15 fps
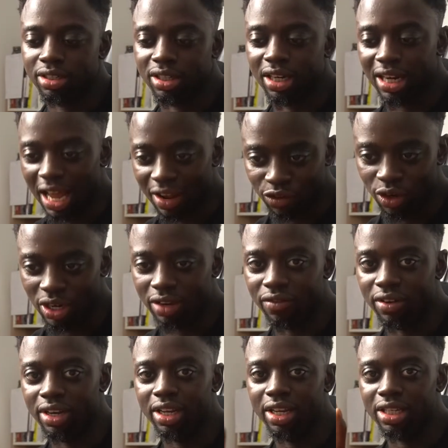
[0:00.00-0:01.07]
The life you're
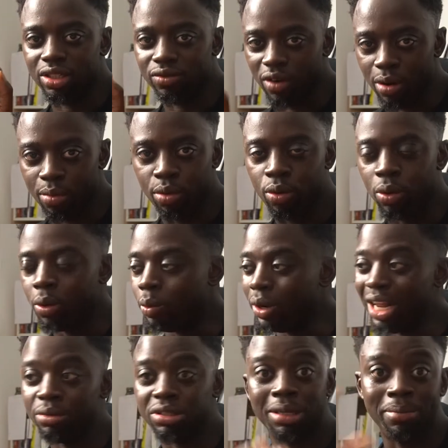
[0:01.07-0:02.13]
living is very important.
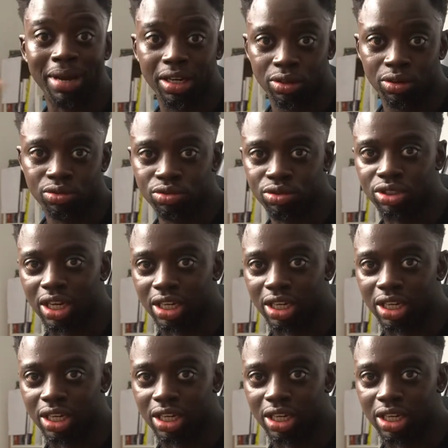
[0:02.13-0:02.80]
When I was at McDonald's,